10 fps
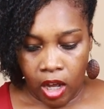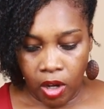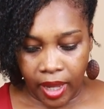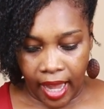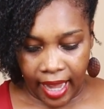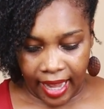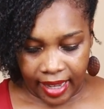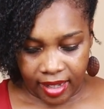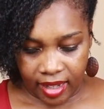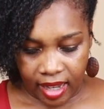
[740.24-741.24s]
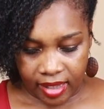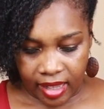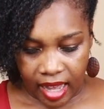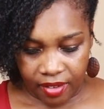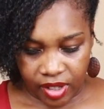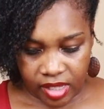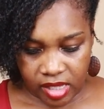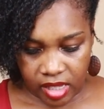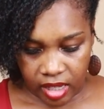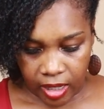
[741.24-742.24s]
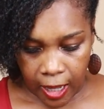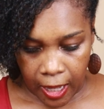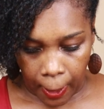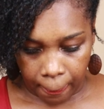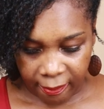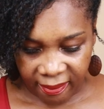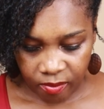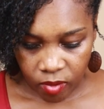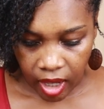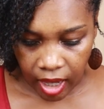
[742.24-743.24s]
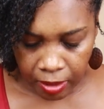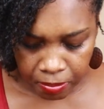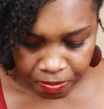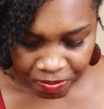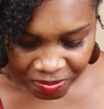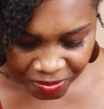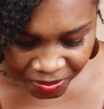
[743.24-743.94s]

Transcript: Okay, the obvious thing, hey. Um.